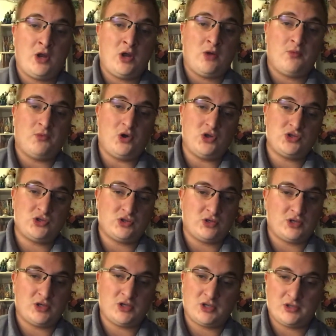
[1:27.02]
But also
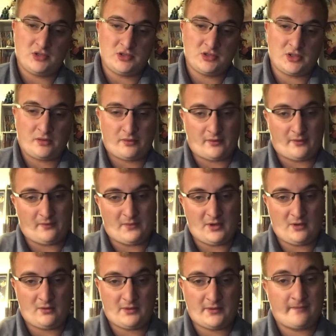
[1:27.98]
you can use it for
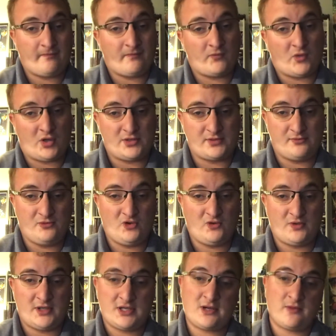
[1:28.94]
filming, watch
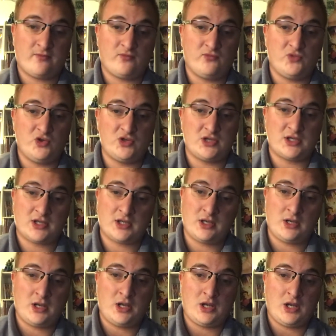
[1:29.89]
movies, music,
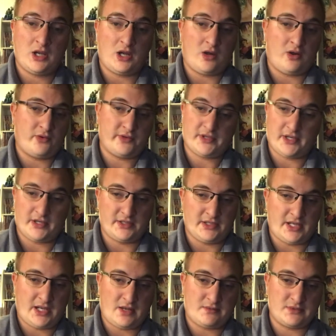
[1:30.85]
all kinds of
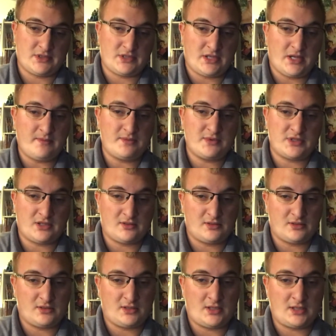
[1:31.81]
apps, and
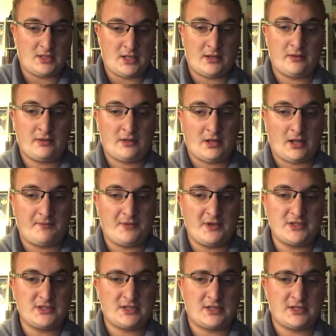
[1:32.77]
particularly like that. And
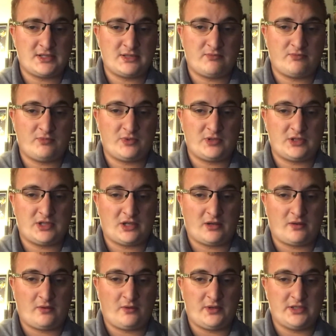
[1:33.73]
basically it's
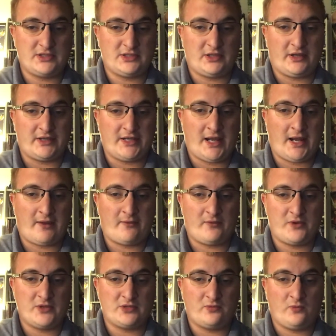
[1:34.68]
particular ways like that
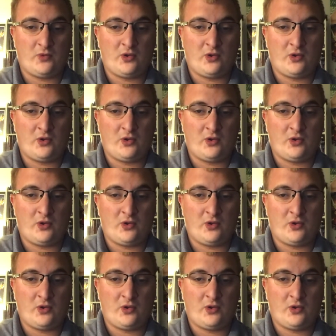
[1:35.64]
reason